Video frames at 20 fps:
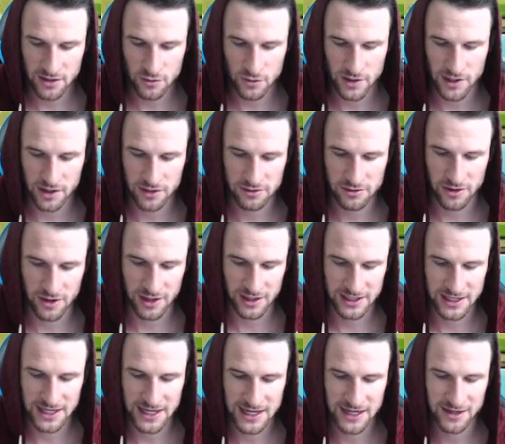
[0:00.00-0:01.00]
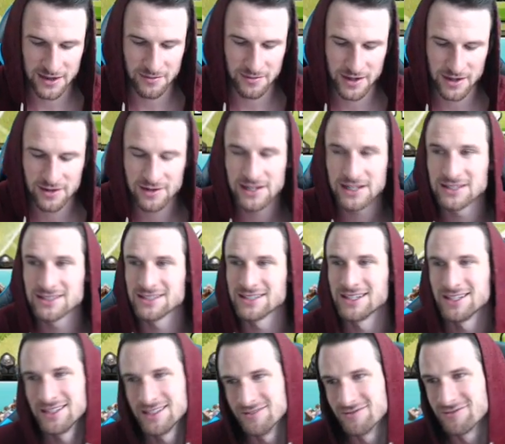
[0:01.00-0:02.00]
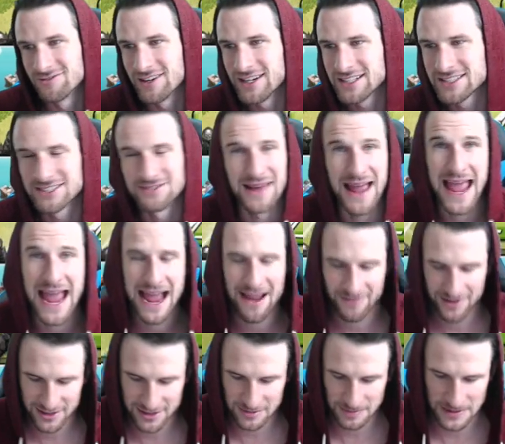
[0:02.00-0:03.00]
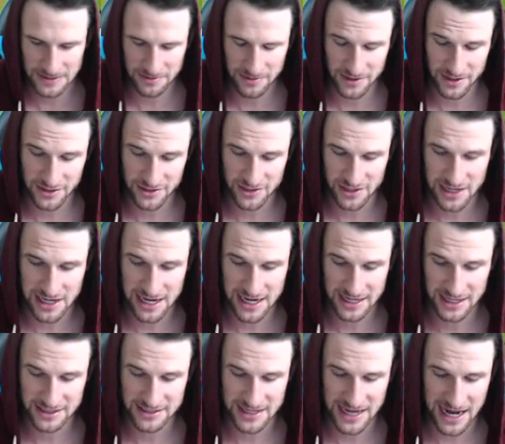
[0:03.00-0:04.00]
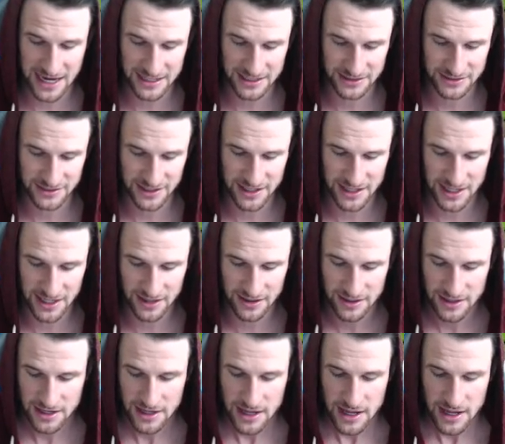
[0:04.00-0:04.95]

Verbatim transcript: We're going to throw our king in the middle. He's going to wreak some havoc to people that try and attack us right there.